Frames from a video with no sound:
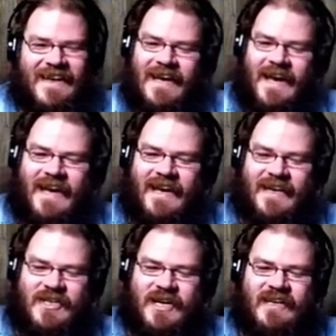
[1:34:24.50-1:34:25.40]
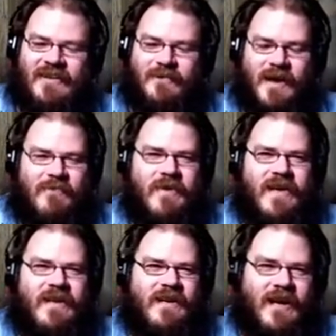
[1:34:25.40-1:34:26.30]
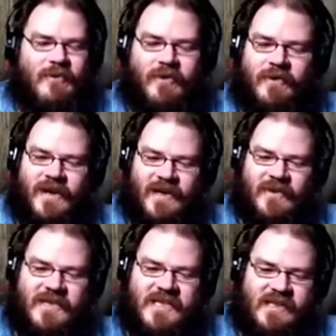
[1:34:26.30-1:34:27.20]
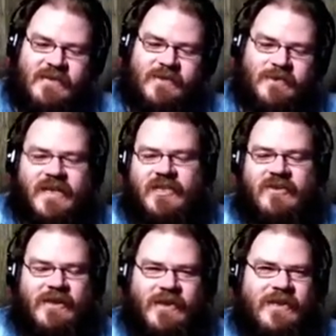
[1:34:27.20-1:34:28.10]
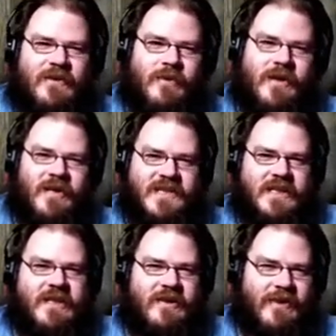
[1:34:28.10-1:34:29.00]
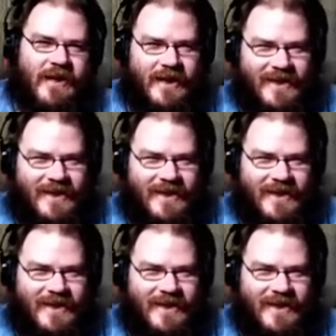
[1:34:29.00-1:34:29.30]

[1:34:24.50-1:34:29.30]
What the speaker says: I gotta check under my bed at night before I go to sleep to make sure the Thunderbird isn't under there.